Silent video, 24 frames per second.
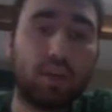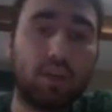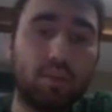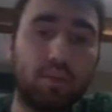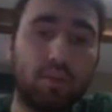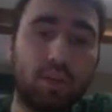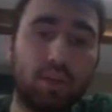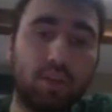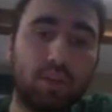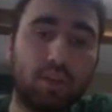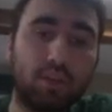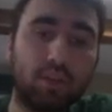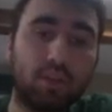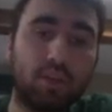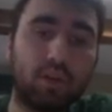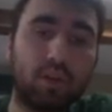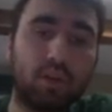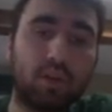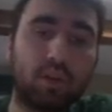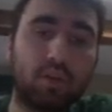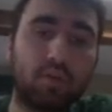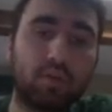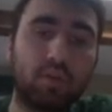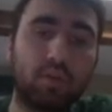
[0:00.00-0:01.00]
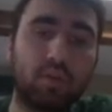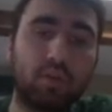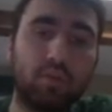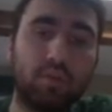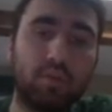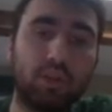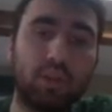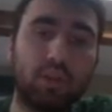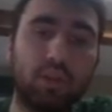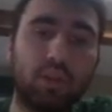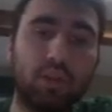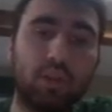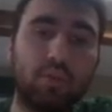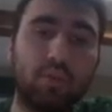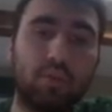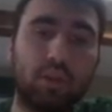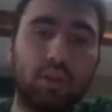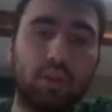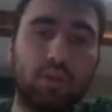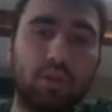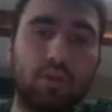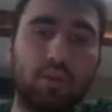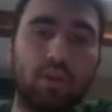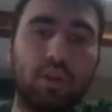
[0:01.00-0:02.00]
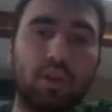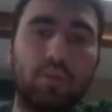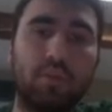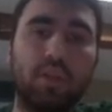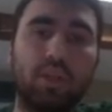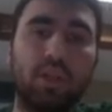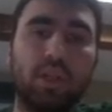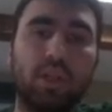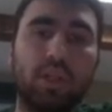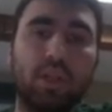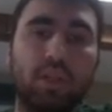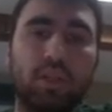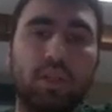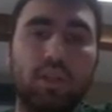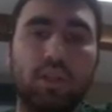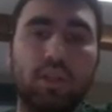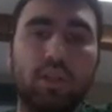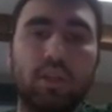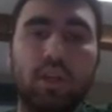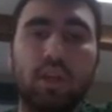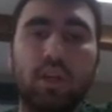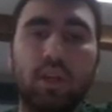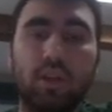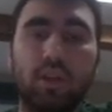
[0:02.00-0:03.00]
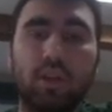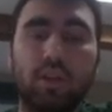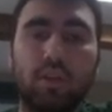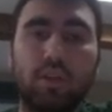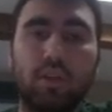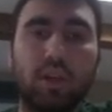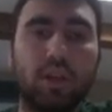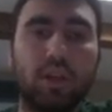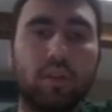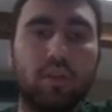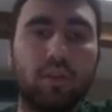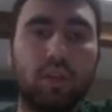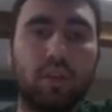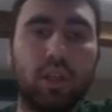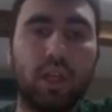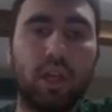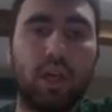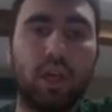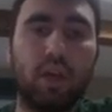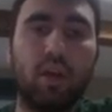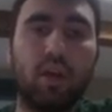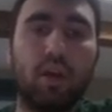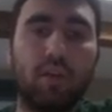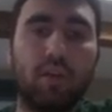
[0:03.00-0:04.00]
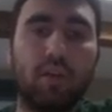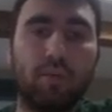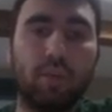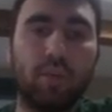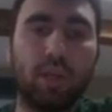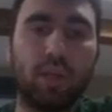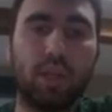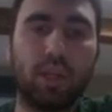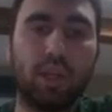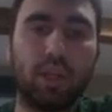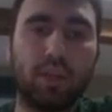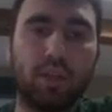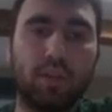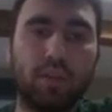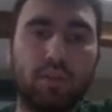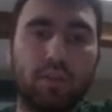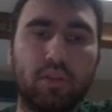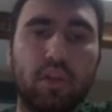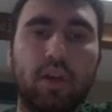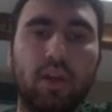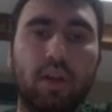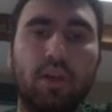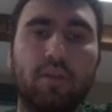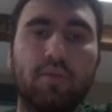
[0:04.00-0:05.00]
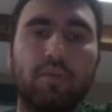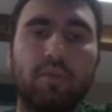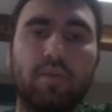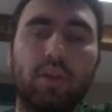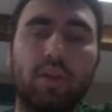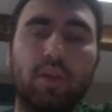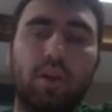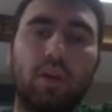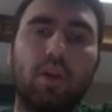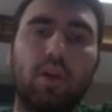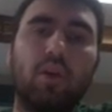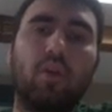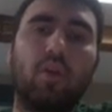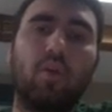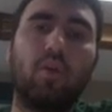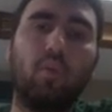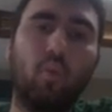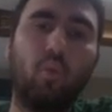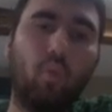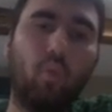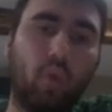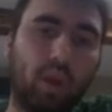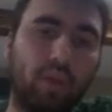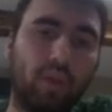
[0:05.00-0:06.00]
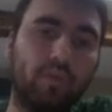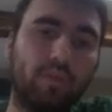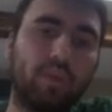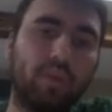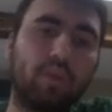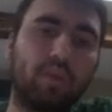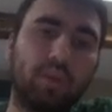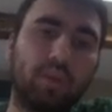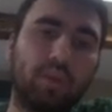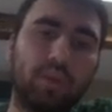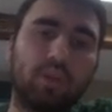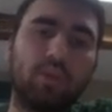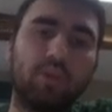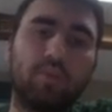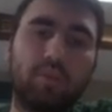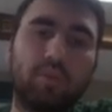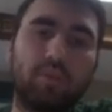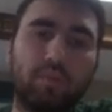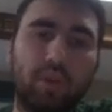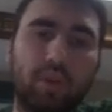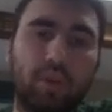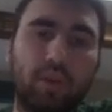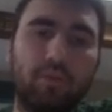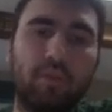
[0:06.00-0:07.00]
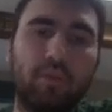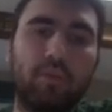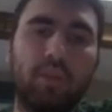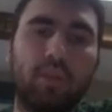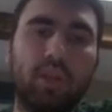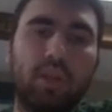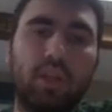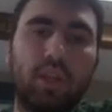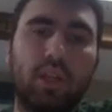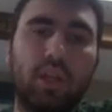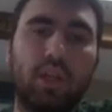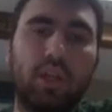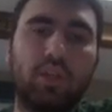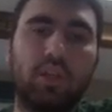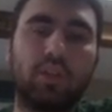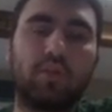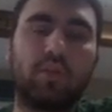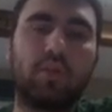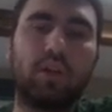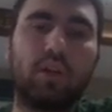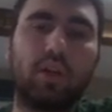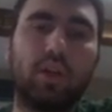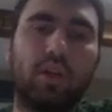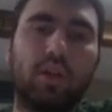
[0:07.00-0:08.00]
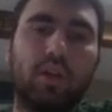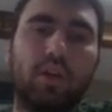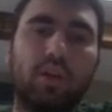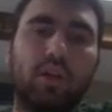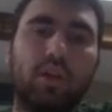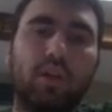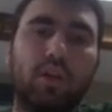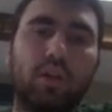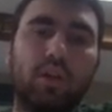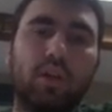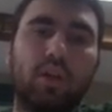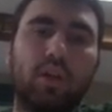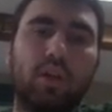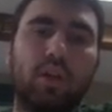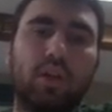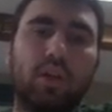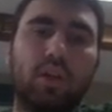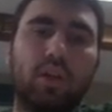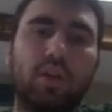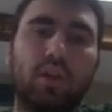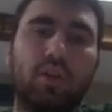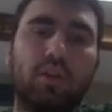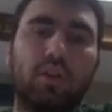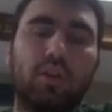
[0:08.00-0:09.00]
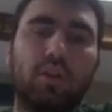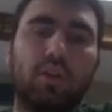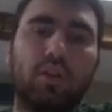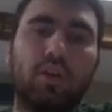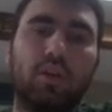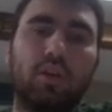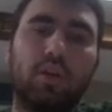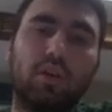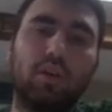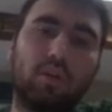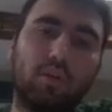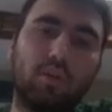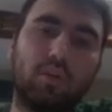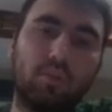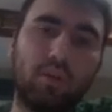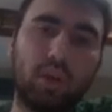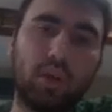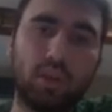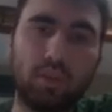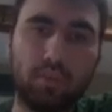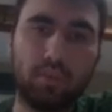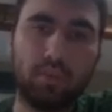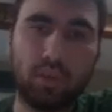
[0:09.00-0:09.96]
piece is the dark squared bishop, so I am the least excited to try to trade that off, but I'd like to trade off one of their bishops, preferably the light squared, and possibly